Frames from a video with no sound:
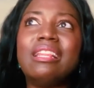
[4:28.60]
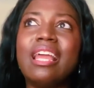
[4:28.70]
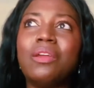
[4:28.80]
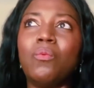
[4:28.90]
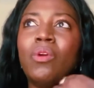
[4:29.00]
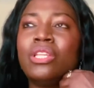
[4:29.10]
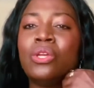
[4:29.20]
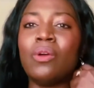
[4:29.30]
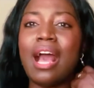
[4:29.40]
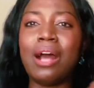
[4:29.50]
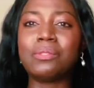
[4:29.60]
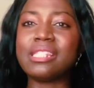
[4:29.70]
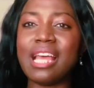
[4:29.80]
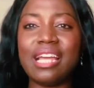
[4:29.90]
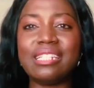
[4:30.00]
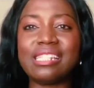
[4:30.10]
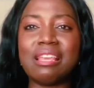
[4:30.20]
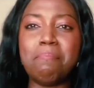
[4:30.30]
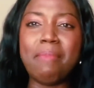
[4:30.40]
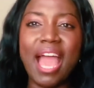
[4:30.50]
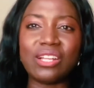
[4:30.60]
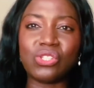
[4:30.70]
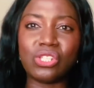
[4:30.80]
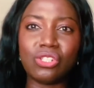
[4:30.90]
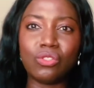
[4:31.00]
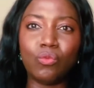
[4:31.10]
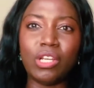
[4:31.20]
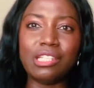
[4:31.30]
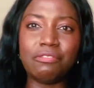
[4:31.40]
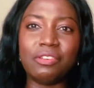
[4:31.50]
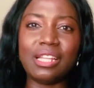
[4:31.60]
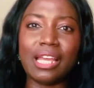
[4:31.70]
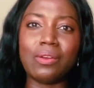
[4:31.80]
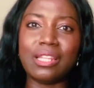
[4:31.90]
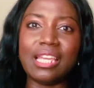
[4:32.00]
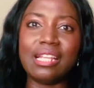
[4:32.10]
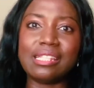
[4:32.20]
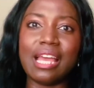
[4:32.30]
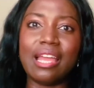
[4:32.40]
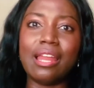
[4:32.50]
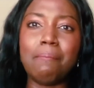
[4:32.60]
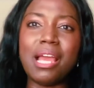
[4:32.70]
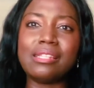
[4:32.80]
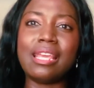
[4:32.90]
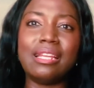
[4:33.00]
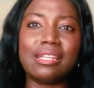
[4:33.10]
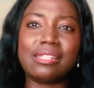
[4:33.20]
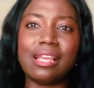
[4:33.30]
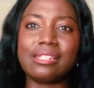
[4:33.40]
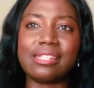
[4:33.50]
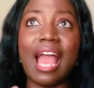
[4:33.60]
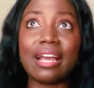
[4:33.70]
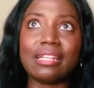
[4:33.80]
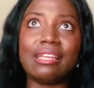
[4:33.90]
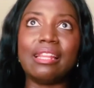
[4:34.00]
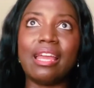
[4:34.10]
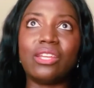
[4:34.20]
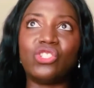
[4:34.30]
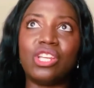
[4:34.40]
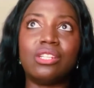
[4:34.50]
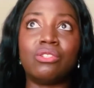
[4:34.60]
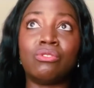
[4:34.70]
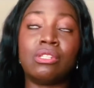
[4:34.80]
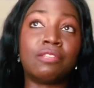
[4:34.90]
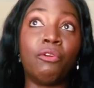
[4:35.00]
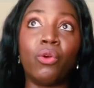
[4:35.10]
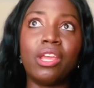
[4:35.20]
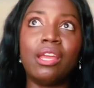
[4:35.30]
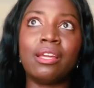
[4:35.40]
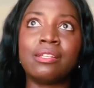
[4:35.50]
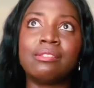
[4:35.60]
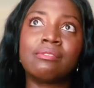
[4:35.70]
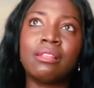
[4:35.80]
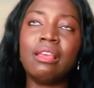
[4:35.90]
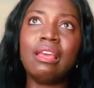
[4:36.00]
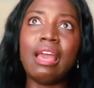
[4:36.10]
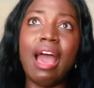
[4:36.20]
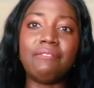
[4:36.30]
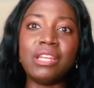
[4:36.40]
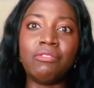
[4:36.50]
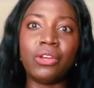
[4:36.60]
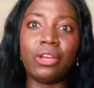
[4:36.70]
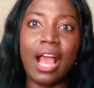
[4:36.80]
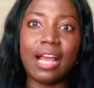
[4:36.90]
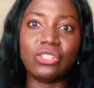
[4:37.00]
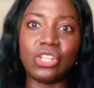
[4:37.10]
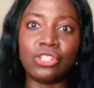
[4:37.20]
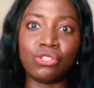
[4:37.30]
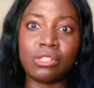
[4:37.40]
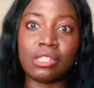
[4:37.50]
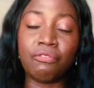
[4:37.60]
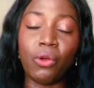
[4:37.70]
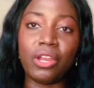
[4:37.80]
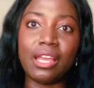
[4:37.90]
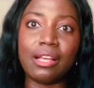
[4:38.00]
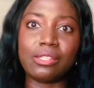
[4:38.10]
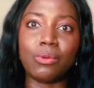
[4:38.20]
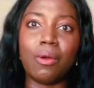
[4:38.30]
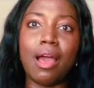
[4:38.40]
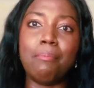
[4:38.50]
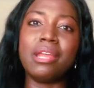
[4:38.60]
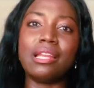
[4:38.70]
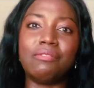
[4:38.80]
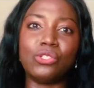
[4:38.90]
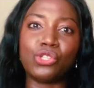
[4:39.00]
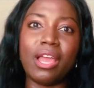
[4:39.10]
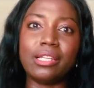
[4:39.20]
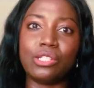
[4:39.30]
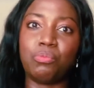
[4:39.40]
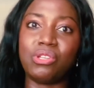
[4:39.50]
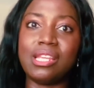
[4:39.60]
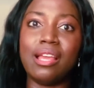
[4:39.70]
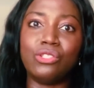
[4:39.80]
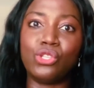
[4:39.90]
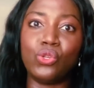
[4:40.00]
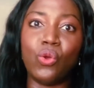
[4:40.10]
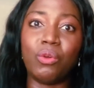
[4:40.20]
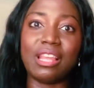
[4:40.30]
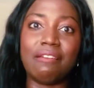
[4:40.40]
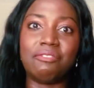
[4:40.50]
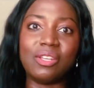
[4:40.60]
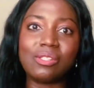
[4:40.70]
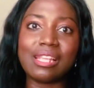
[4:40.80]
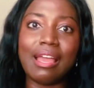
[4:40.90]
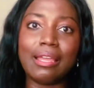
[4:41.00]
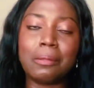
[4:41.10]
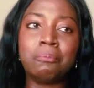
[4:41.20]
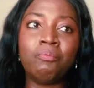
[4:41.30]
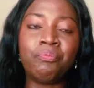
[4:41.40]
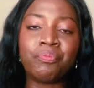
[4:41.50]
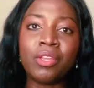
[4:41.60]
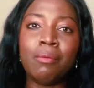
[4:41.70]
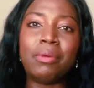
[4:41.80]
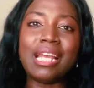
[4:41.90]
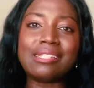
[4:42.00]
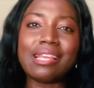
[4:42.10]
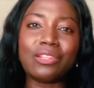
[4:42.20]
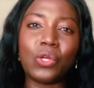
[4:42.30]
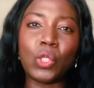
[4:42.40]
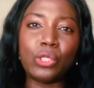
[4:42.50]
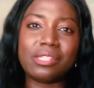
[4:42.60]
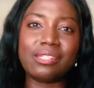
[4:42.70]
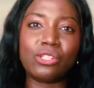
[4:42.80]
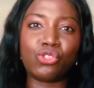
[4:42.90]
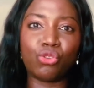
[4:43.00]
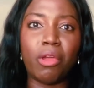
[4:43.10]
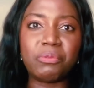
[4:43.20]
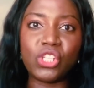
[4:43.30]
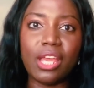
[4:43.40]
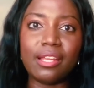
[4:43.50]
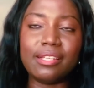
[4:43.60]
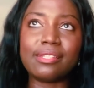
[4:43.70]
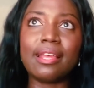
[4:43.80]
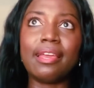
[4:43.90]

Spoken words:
when your outside doesn't match what you feel like on the inside. I'm not saying it's exactly like gender dysphoria because I've never had gender dysphoria, so I'm not even trying to pretend to know what that feels like. But that's the closest description. It's